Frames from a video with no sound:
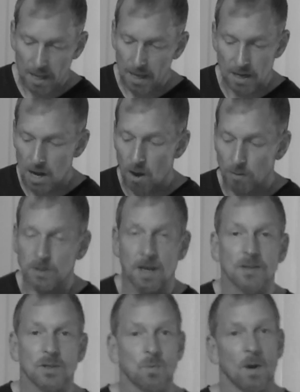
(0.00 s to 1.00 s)
And no, it's
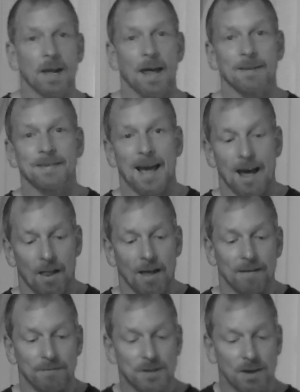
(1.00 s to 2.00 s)
not just one kind of towel, I
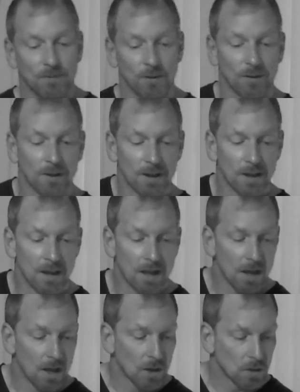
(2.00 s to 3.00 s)
have several.
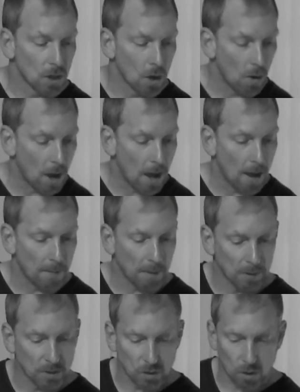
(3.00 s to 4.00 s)
So I'm
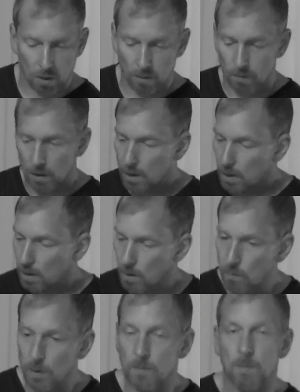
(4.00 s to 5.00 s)
going to start
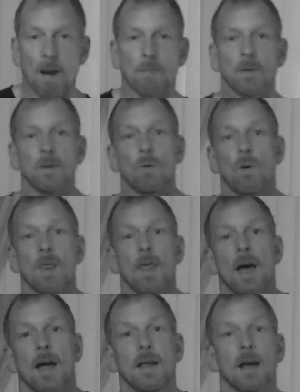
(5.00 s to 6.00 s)
with probably the one
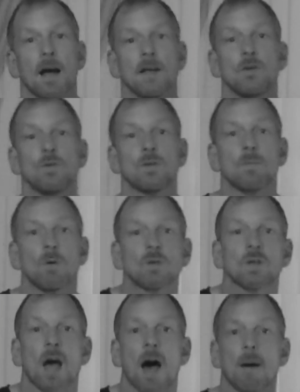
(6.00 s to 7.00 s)
that I use the
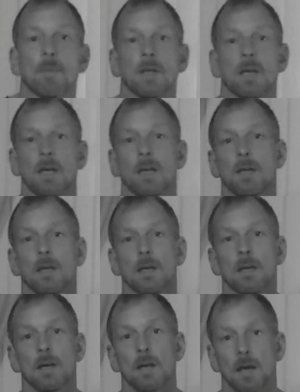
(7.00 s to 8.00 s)
most commonly,
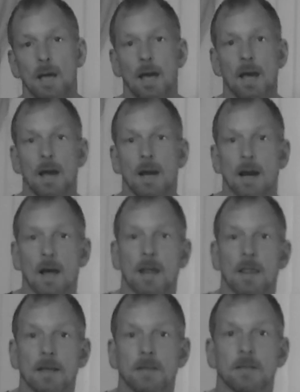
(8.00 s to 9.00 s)
and
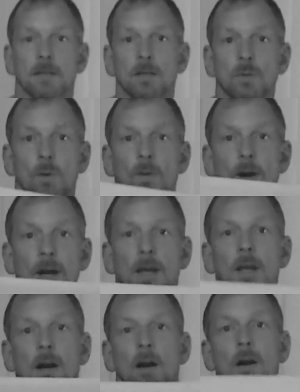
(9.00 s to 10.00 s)
that's this one right
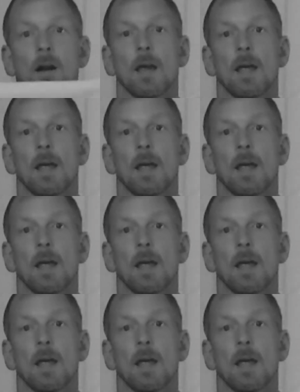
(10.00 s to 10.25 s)
here.